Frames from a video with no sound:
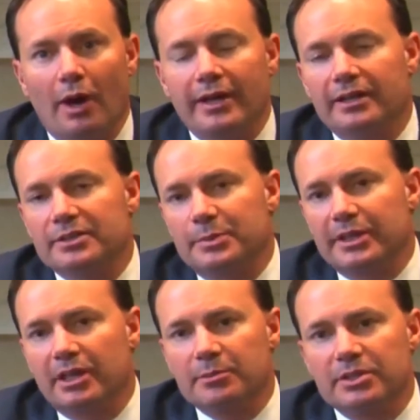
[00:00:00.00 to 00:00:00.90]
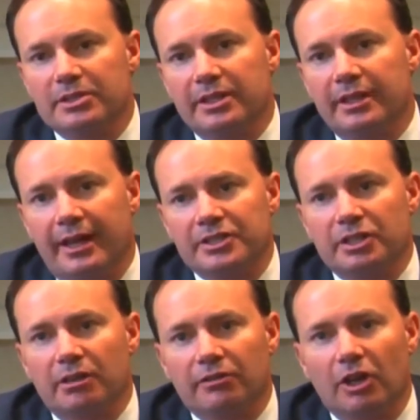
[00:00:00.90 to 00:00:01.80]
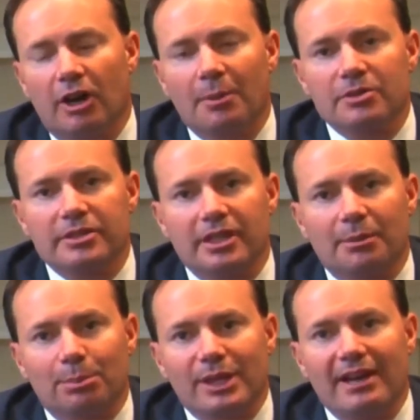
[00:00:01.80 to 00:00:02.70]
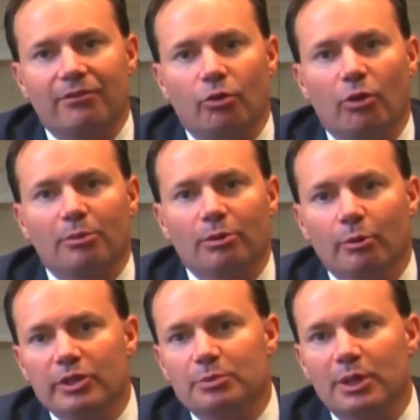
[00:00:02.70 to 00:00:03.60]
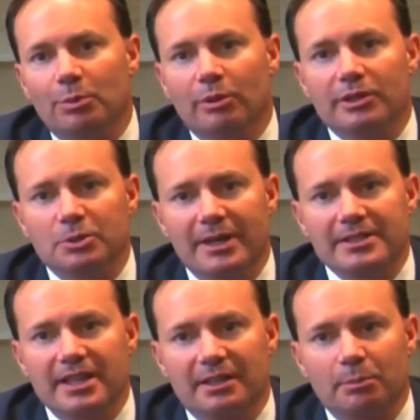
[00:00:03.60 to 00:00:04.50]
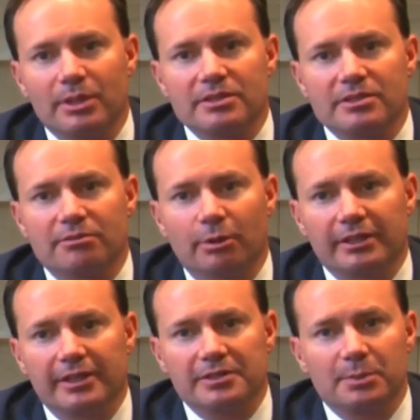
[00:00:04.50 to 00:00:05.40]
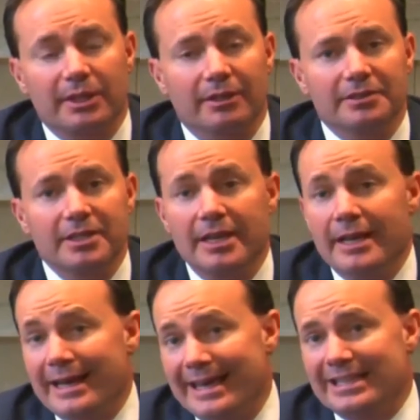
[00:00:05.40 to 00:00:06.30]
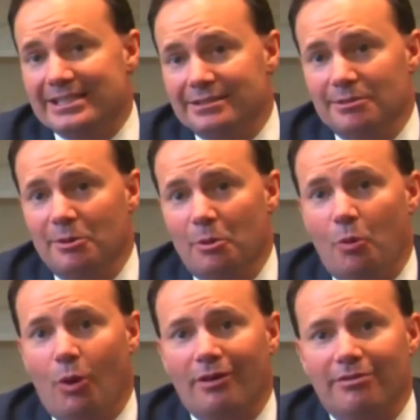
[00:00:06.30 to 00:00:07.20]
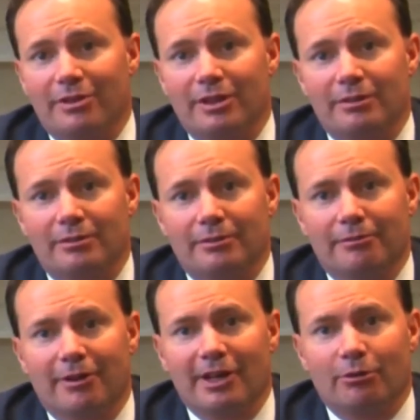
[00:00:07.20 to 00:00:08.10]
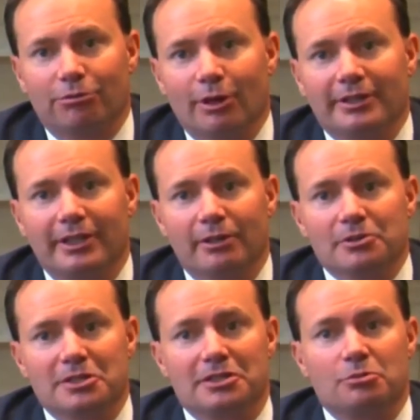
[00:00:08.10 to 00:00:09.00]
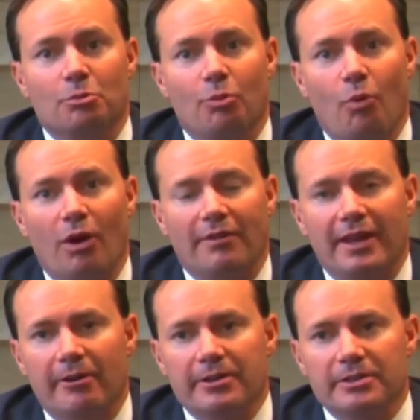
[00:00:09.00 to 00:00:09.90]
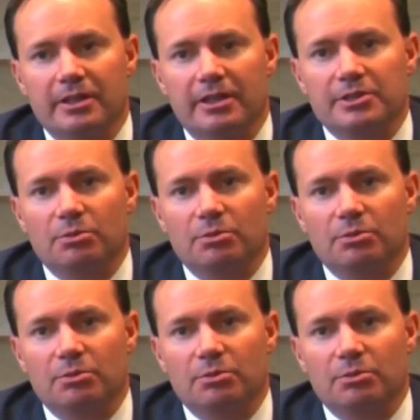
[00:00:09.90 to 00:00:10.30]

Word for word: it has become such an engine of commerce and a platform through which people can transact business freely, is because it's one of the final frontiers. It's one of the areas that has